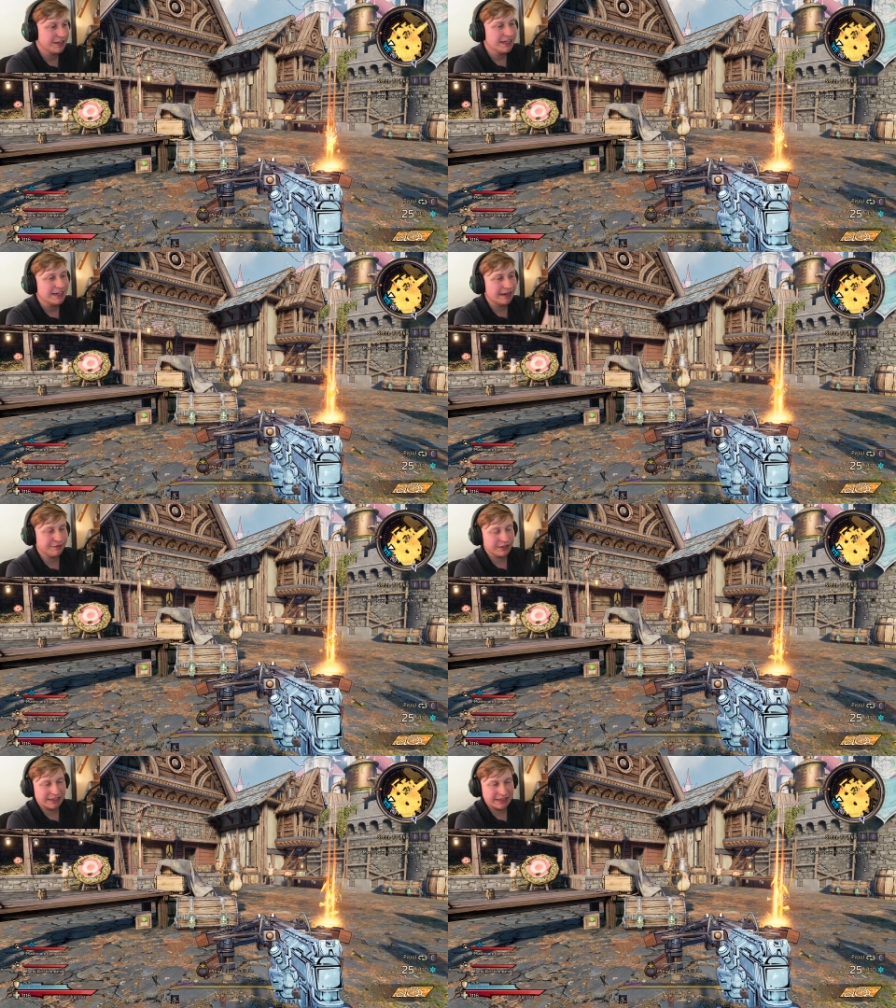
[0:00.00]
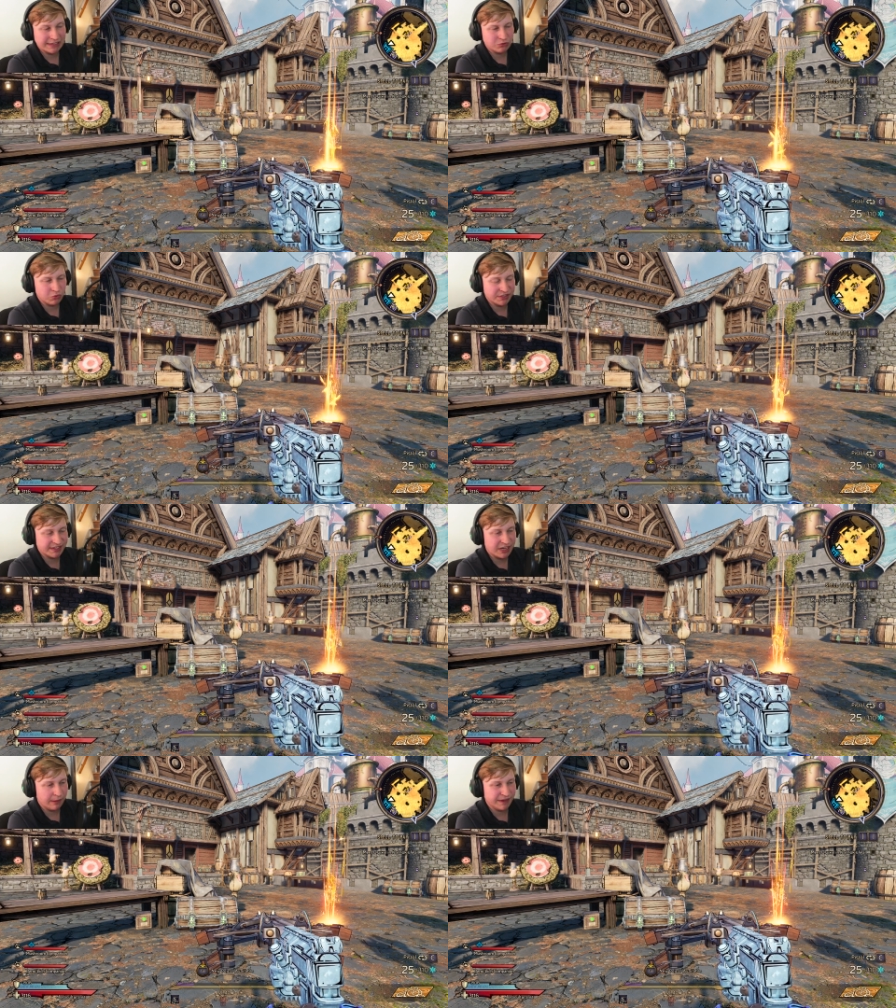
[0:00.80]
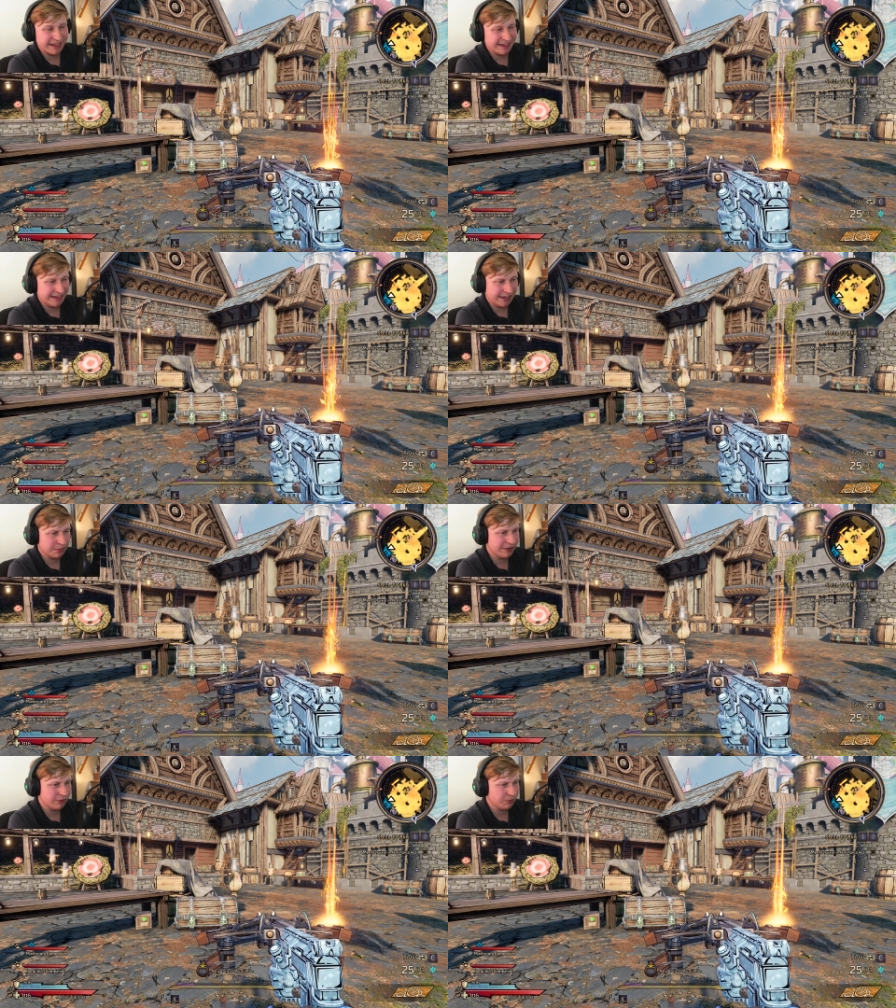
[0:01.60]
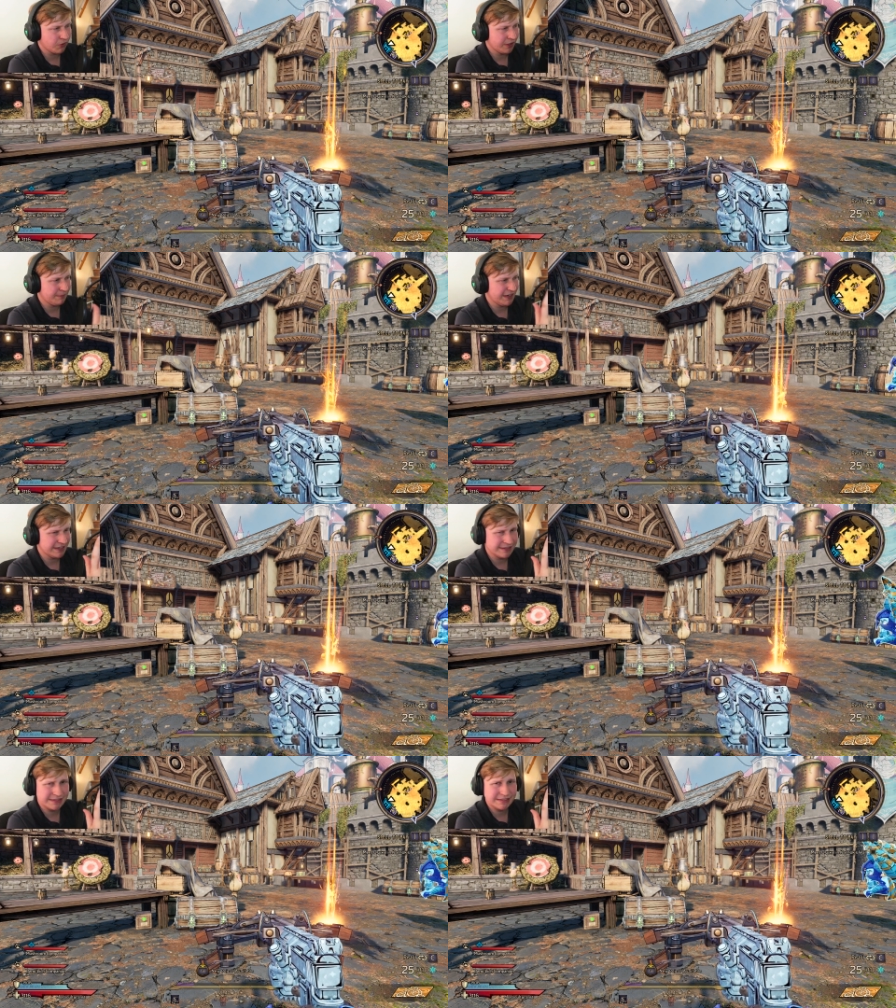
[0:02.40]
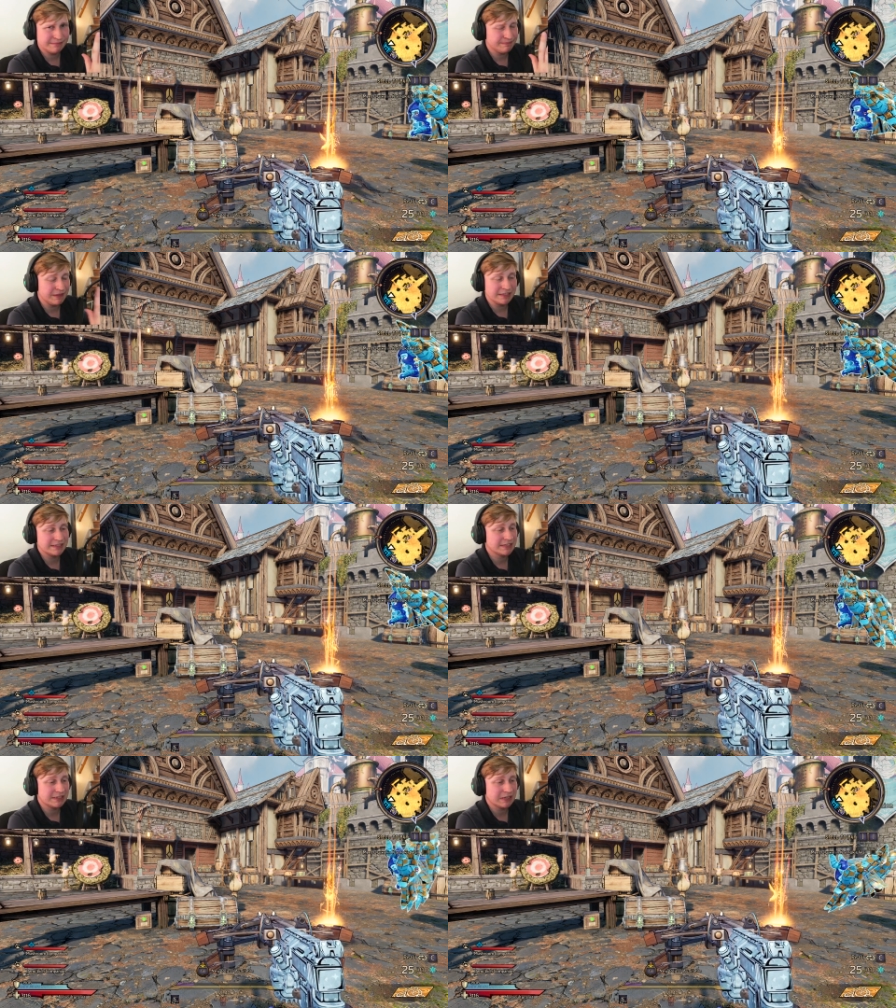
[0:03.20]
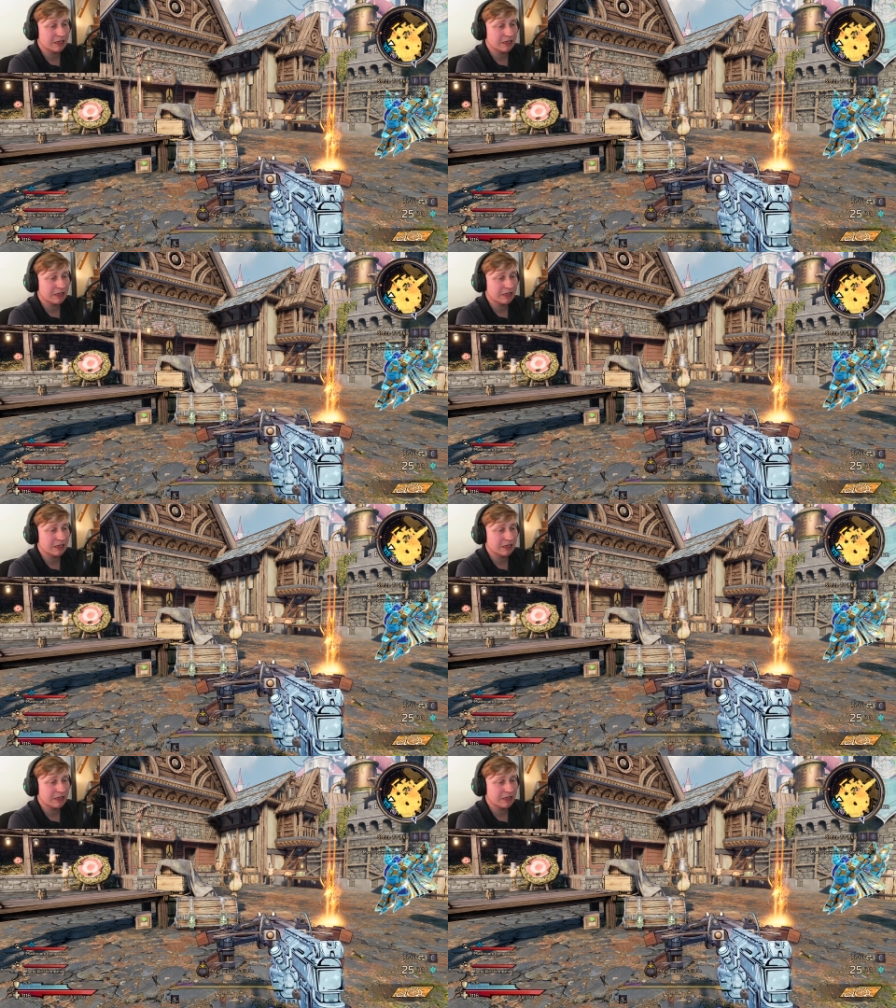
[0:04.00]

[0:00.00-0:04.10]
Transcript: I felt like this was a topic that needs to be reported because it's